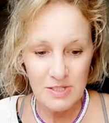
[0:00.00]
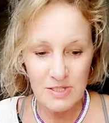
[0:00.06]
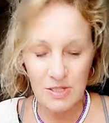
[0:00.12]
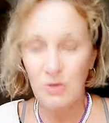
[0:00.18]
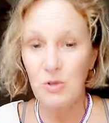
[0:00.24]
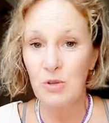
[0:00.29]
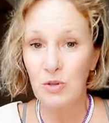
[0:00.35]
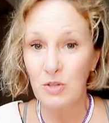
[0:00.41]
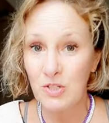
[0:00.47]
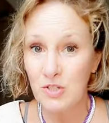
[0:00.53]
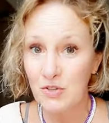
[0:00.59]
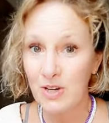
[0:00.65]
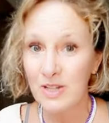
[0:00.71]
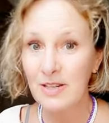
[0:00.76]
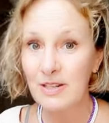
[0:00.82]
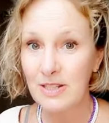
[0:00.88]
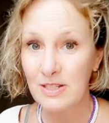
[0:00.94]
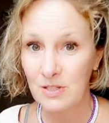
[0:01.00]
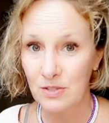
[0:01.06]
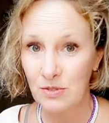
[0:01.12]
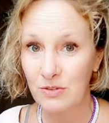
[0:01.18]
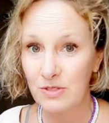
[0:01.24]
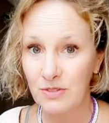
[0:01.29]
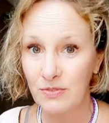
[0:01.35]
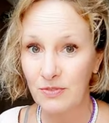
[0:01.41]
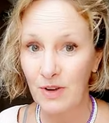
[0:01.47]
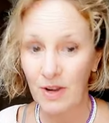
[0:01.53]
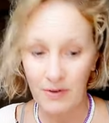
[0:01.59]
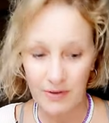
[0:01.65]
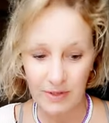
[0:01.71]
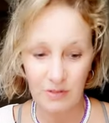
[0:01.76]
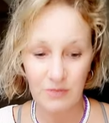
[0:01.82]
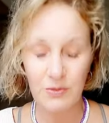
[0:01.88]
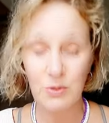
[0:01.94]
So your adrenaline's already
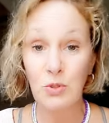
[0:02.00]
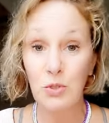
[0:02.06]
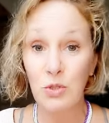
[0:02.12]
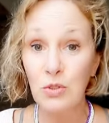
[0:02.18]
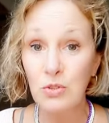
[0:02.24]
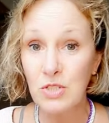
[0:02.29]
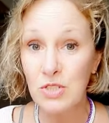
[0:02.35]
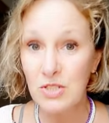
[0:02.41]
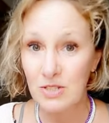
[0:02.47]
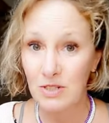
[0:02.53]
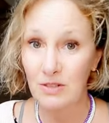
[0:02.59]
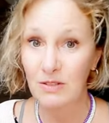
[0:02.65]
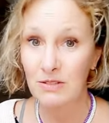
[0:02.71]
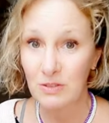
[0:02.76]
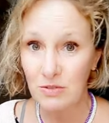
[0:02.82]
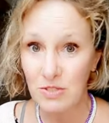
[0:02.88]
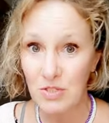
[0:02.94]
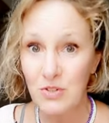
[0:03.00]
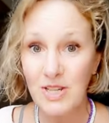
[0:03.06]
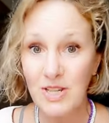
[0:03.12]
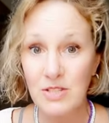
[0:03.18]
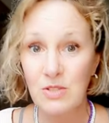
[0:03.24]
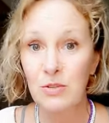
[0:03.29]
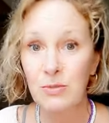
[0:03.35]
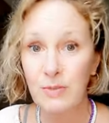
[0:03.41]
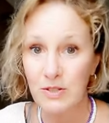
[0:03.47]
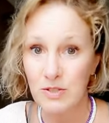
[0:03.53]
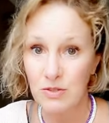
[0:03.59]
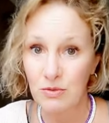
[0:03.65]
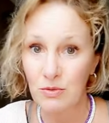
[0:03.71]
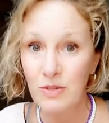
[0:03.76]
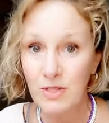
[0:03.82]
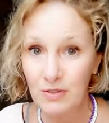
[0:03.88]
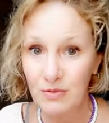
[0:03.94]
firing off, your cortisol, your stress hormones
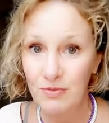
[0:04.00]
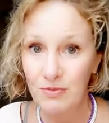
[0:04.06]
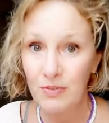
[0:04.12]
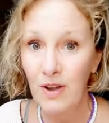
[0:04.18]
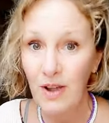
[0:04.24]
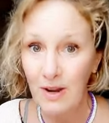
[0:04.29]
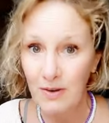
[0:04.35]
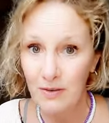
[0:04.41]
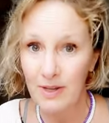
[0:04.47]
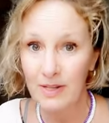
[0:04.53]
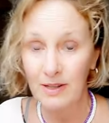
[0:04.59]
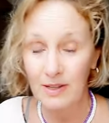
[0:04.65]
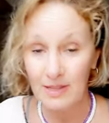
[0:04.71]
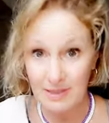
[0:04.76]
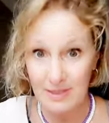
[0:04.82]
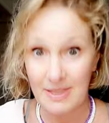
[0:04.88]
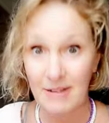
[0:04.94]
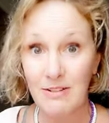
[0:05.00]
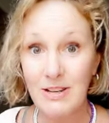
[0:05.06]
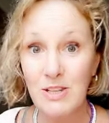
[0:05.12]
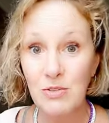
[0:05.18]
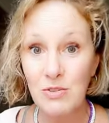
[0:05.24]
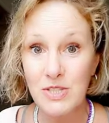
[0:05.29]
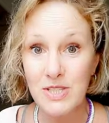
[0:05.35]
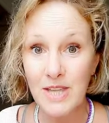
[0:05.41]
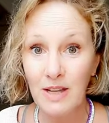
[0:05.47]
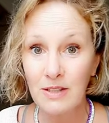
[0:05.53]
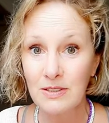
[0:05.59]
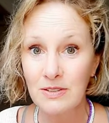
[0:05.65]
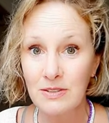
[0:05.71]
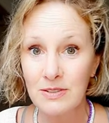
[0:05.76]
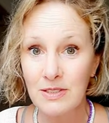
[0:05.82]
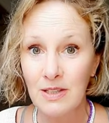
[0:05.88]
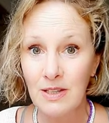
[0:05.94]
are already firing, and they're in your
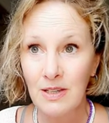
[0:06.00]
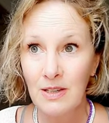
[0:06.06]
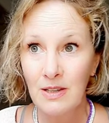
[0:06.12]
cells.